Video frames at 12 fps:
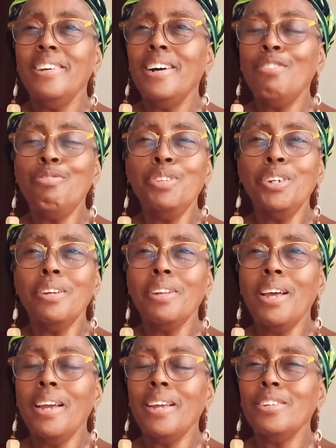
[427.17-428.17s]
I feel
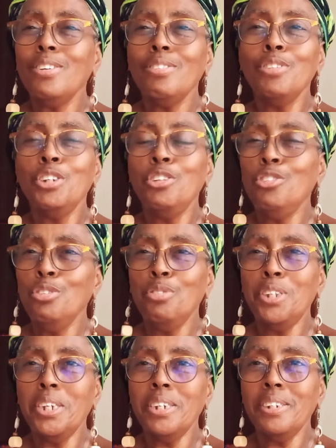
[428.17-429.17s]
like
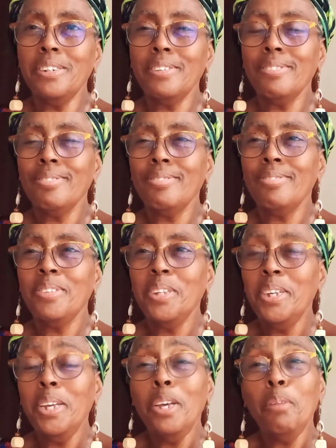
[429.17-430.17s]
rejuvenated.
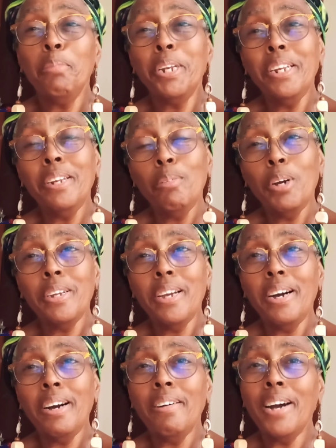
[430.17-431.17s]
But anyway,
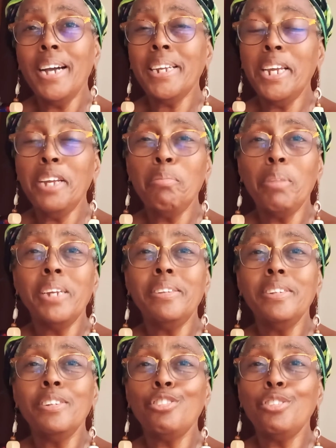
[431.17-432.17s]
y'all, I can't
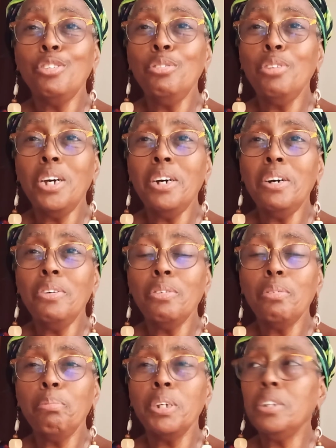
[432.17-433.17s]
make this too
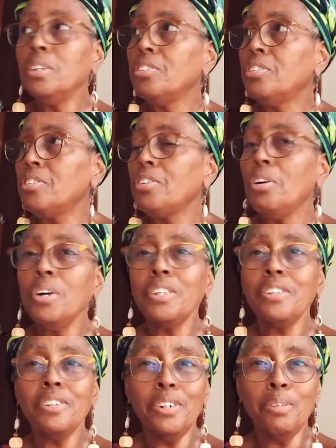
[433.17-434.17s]
long because it's
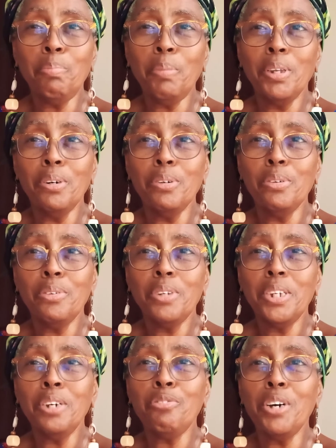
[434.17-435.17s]
hard to upload
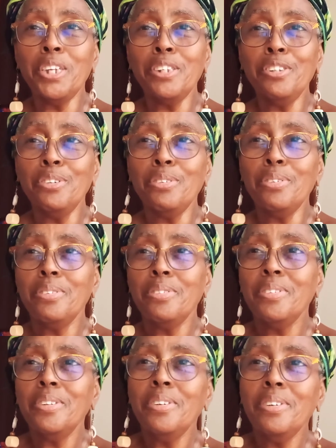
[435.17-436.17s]
if I do.
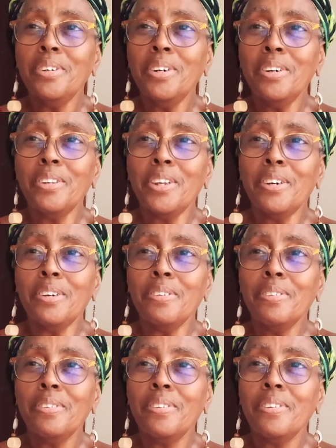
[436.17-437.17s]
Hold on.